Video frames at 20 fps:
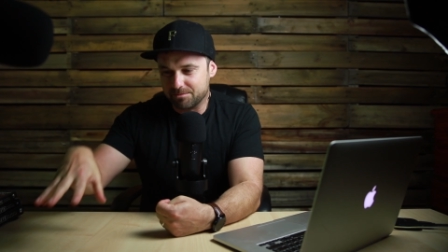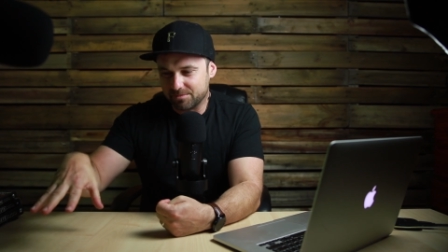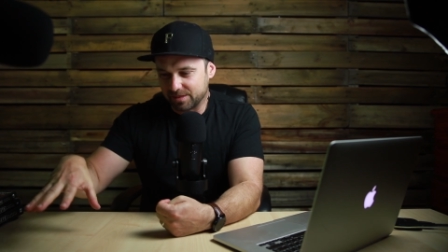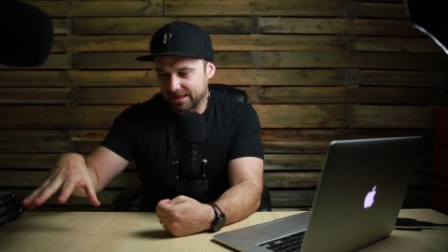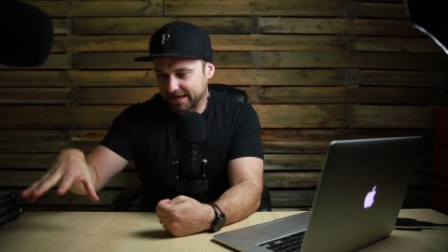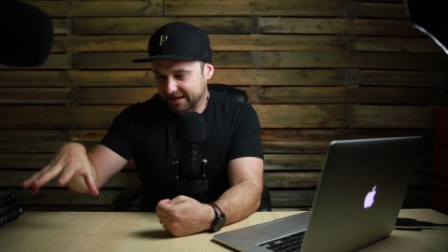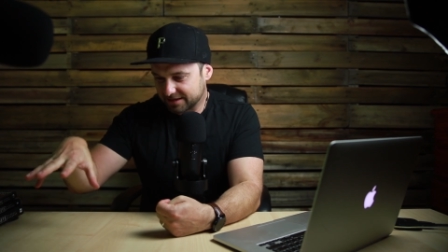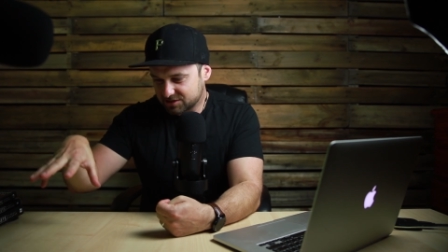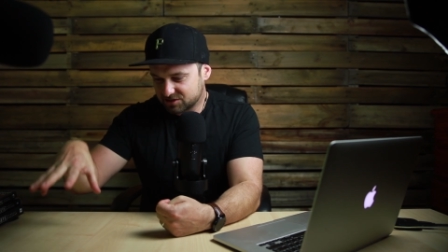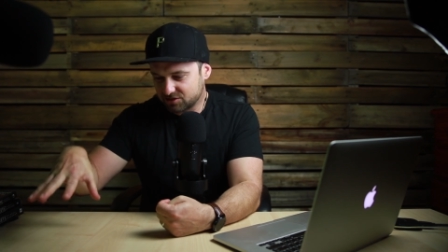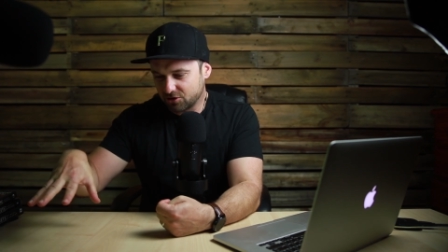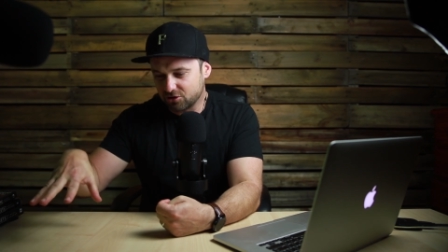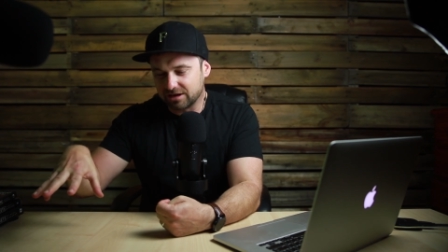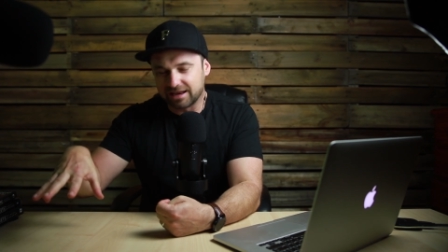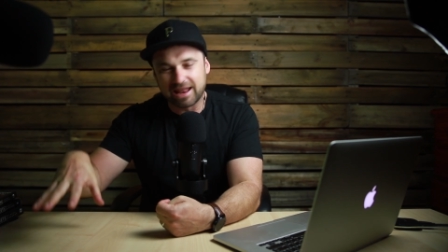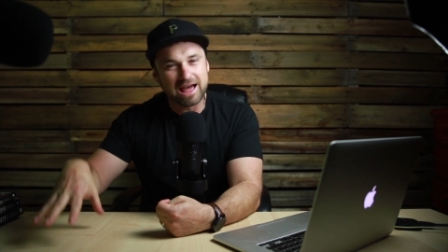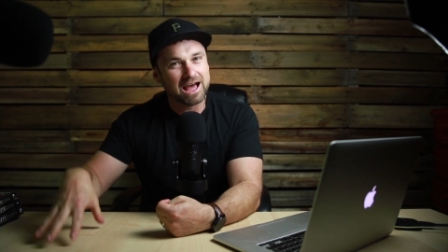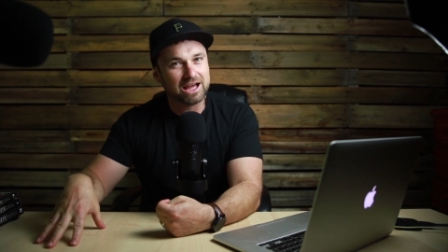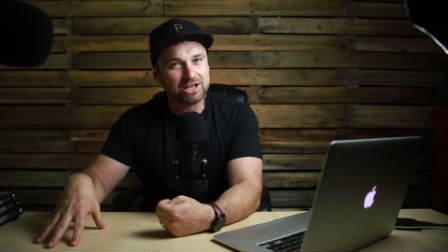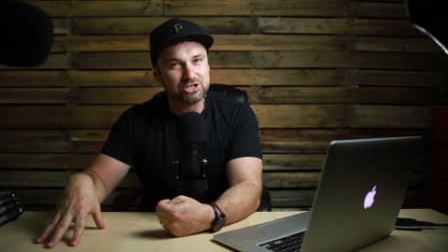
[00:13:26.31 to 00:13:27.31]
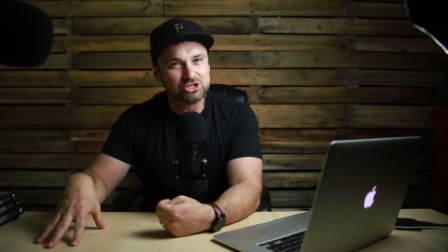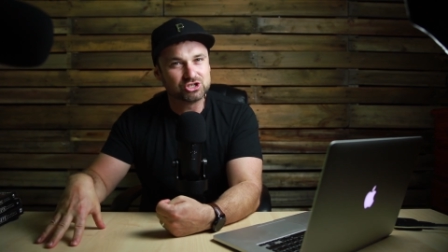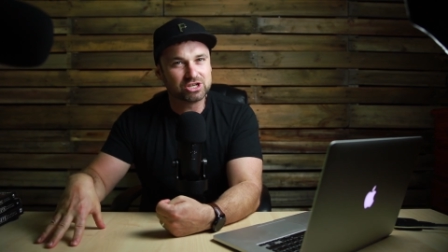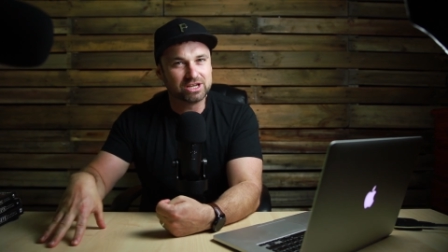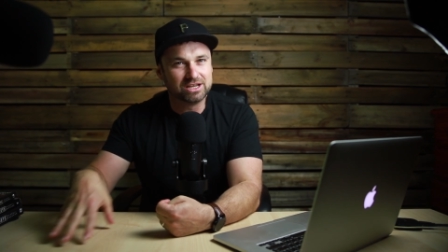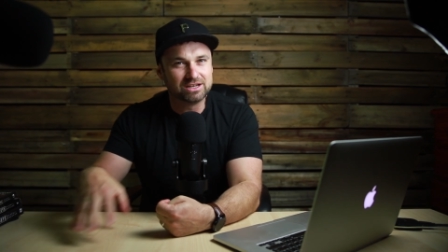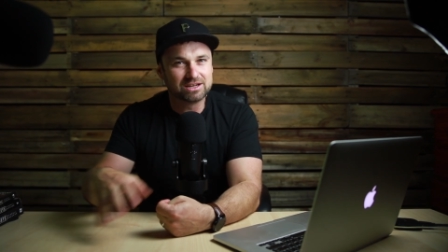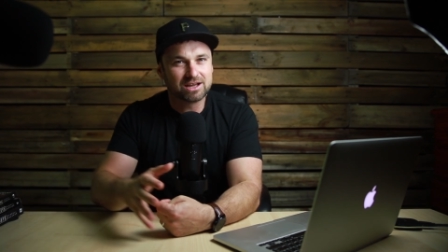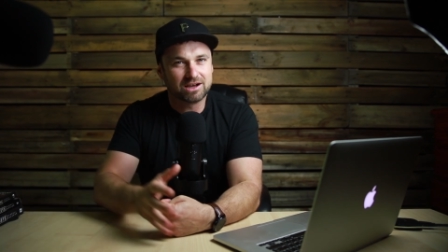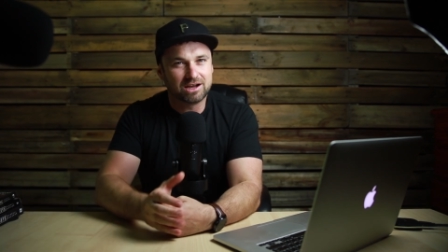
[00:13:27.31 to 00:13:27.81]
like so large
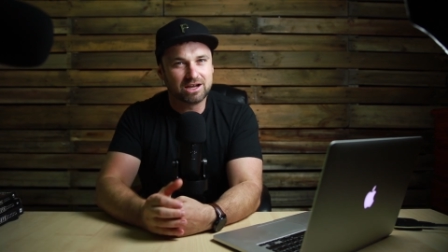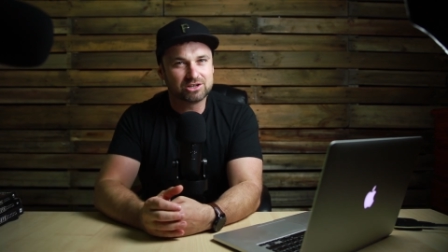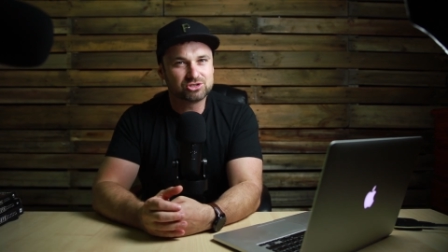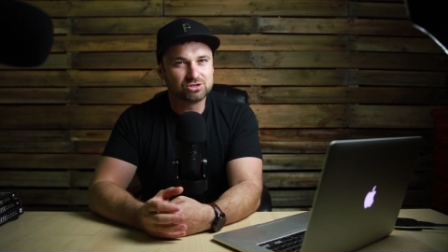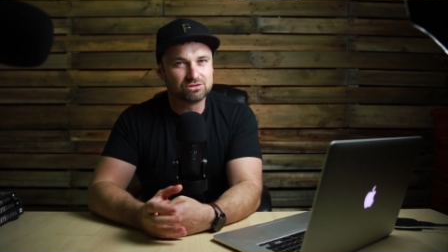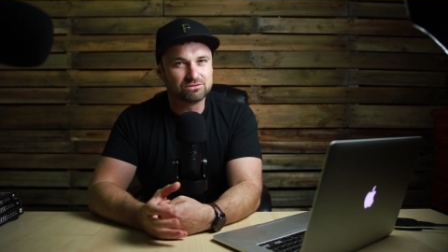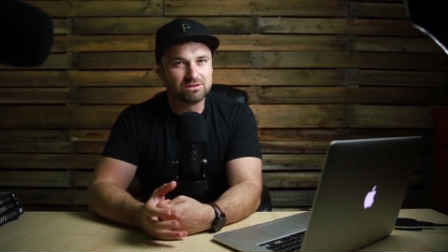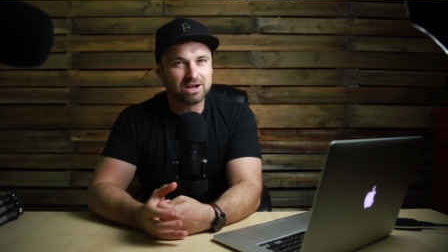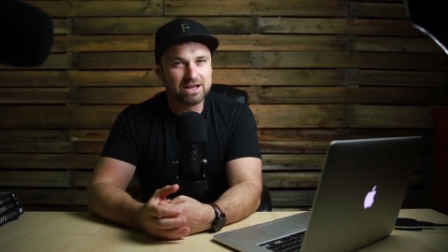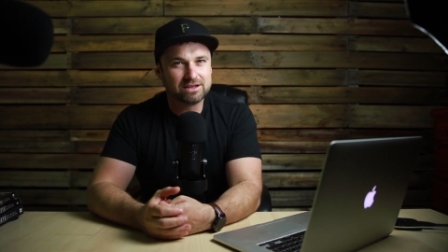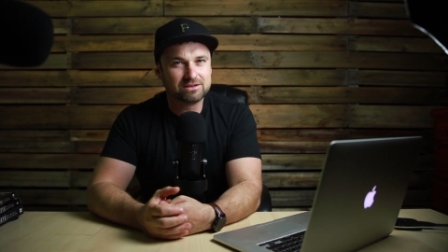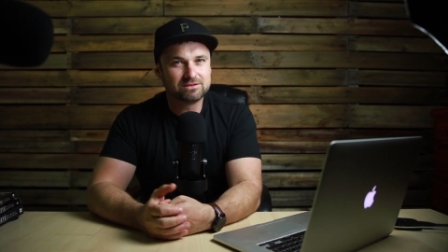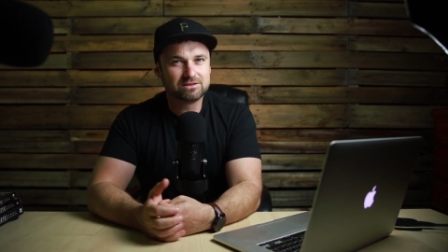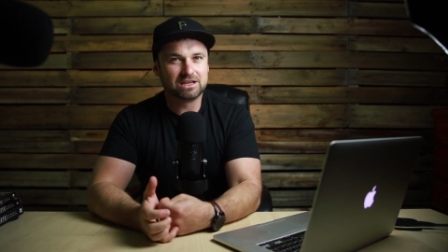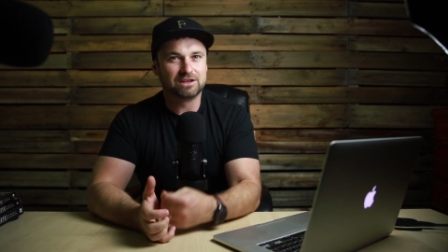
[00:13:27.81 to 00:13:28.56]
in Kartra, right?